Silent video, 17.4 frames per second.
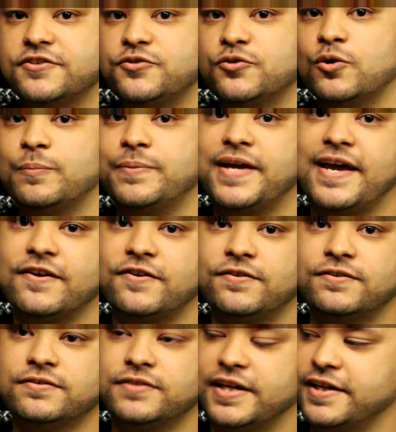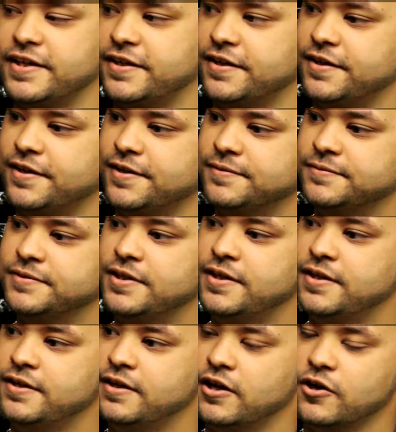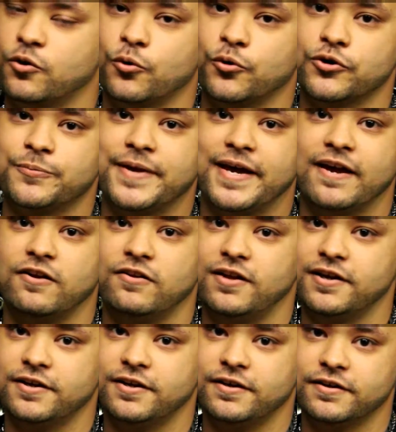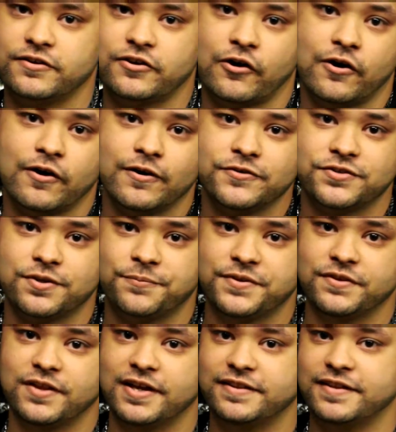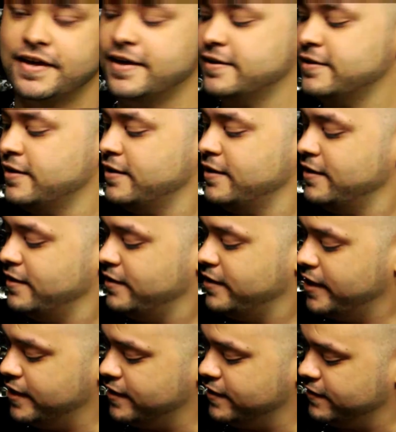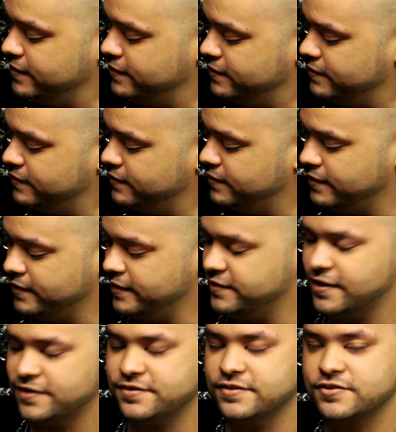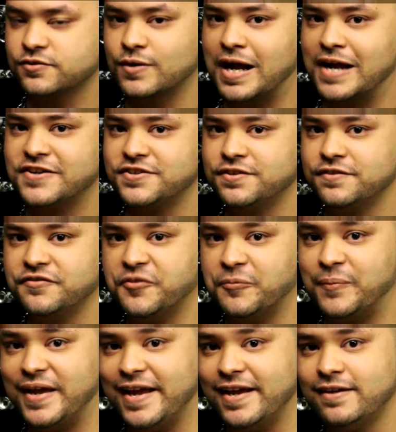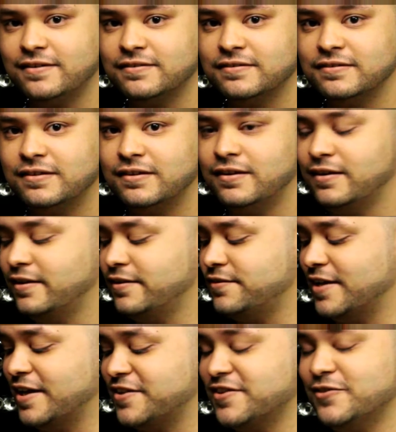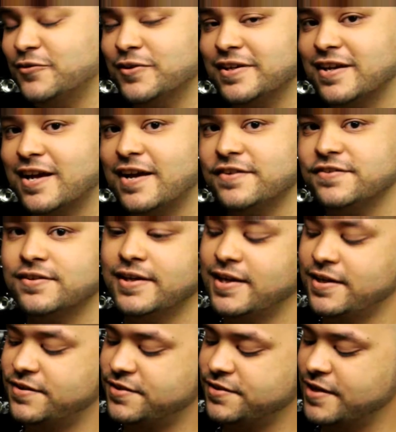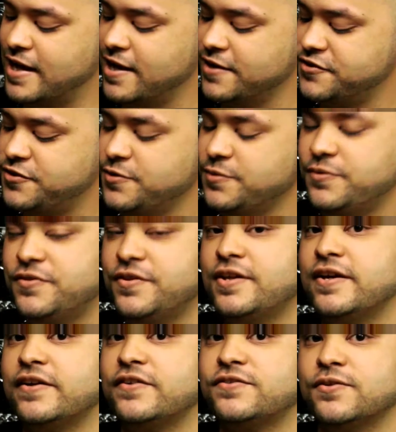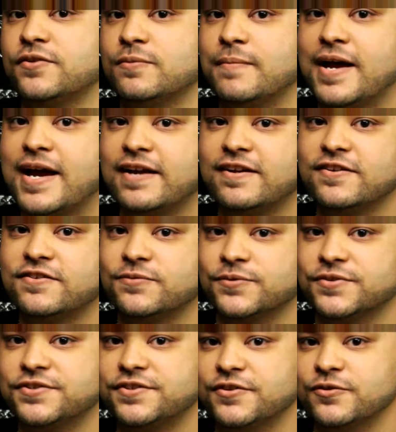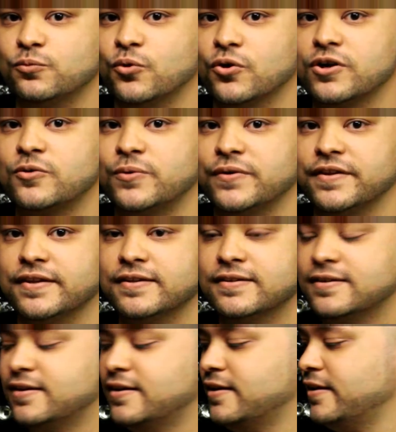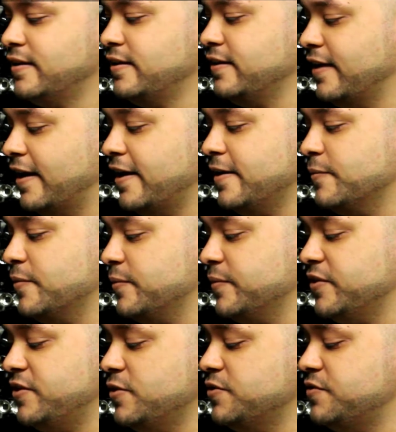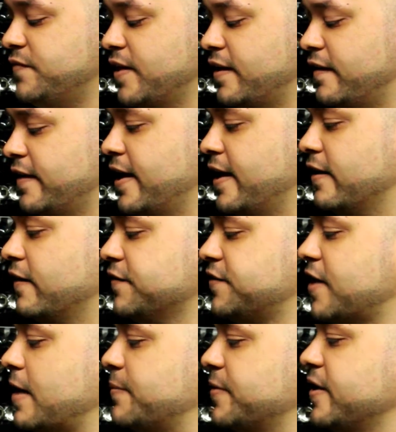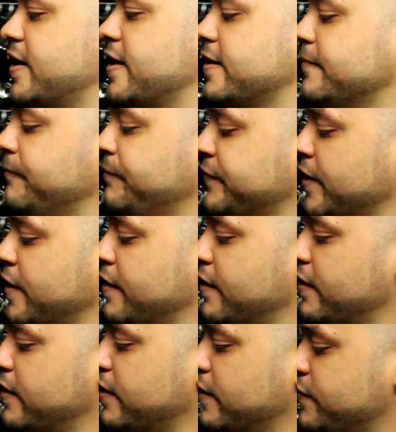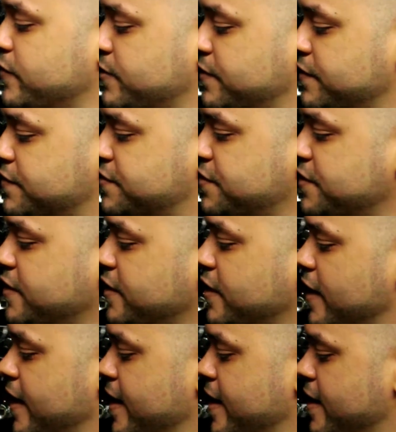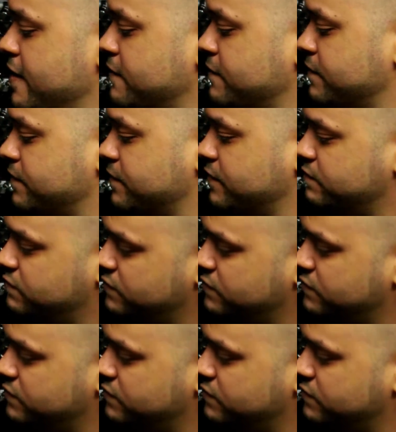it to a panel, like a quarter panel on a car or something like that, it doesn't scratch the paint. It's actually really nice. And it's not too thick, so the magnets will still work with it. I am a huge fan of that. On top of that, if you can see, I have